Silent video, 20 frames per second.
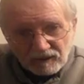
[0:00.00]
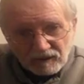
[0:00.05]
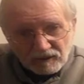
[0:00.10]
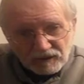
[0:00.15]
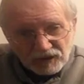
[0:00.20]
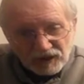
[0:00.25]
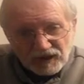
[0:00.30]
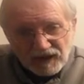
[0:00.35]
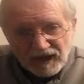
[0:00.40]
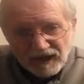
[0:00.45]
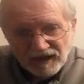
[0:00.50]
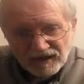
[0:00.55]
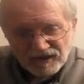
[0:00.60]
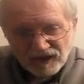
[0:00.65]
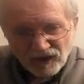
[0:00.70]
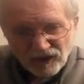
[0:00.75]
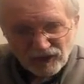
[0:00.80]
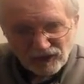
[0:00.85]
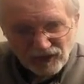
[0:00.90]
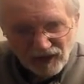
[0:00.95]
she has
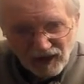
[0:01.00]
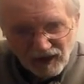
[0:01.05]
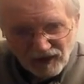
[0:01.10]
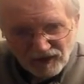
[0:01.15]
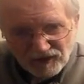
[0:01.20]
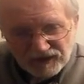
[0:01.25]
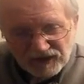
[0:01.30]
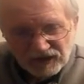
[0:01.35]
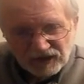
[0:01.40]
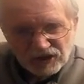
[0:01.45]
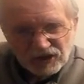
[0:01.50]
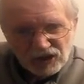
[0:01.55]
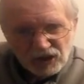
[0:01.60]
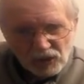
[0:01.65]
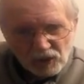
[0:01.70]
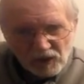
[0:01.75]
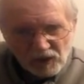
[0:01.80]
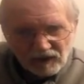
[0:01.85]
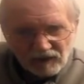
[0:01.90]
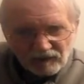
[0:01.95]

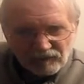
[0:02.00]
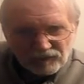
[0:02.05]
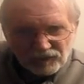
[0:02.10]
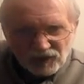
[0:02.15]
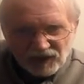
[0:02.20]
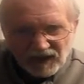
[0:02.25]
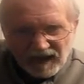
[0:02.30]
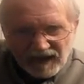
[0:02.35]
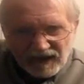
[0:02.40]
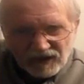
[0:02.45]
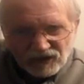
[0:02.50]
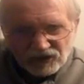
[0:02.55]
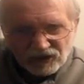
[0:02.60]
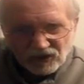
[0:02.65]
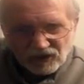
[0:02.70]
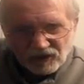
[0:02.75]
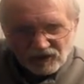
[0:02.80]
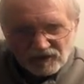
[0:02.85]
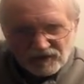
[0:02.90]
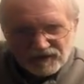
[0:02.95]
1,200-foot
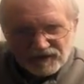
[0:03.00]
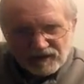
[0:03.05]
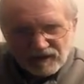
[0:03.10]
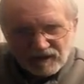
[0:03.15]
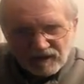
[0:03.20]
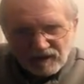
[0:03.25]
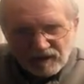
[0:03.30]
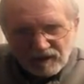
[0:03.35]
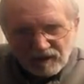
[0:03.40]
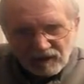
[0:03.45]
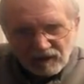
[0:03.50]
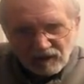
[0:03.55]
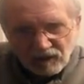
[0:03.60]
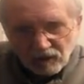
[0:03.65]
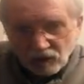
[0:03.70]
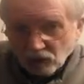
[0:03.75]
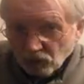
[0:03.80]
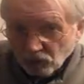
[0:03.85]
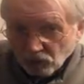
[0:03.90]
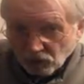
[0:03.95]
angels
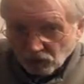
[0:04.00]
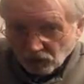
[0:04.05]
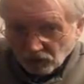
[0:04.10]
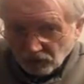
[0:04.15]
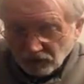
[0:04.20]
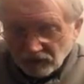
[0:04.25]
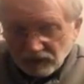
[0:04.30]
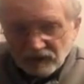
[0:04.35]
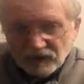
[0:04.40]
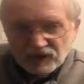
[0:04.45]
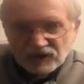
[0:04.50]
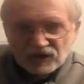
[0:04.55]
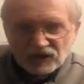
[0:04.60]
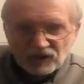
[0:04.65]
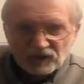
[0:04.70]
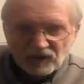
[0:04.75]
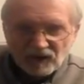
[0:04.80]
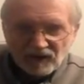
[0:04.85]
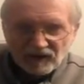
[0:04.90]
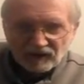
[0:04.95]
or
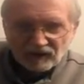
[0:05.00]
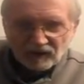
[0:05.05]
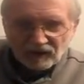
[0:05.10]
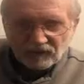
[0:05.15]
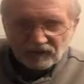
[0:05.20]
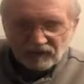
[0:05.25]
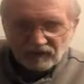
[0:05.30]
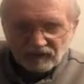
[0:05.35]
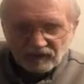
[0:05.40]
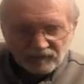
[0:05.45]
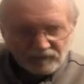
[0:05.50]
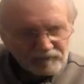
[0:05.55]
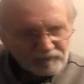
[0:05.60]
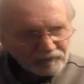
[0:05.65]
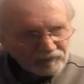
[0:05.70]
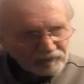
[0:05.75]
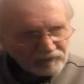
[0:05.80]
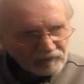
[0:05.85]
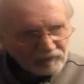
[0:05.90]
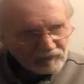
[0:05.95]

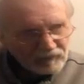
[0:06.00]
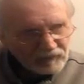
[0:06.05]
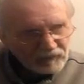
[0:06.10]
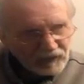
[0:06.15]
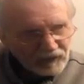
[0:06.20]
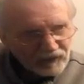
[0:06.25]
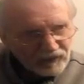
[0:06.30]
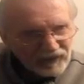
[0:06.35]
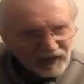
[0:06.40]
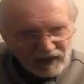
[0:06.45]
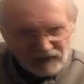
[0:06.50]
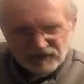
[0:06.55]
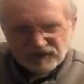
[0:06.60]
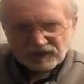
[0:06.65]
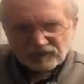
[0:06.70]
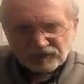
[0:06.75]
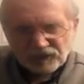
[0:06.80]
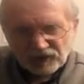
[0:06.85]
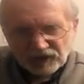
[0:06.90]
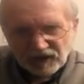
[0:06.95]

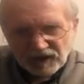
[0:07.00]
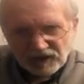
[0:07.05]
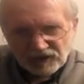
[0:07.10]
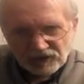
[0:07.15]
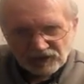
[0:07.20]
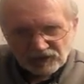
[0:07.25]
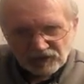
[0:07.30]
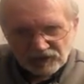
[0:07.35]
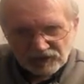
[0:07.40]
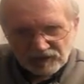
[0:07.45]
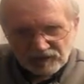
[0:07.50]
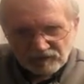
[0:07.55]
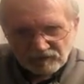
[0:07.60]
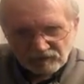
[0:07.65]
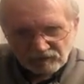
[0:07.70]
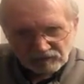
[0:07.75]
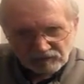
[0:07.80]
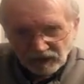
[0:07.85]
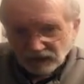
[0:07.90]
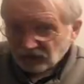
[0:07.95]
200,000-foot angels.
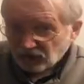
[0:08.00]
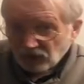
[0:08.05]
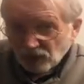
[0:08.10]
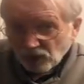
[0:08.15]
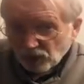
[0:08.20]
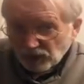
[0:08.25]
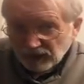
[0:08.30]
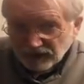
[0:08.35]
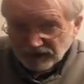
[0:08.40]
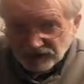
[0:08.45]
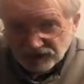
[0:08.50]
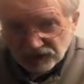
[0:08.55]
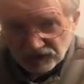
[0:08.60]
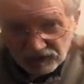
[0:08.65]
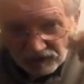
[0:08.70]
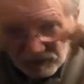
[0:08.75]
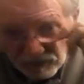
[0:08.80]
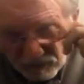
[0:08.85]
I don't know which.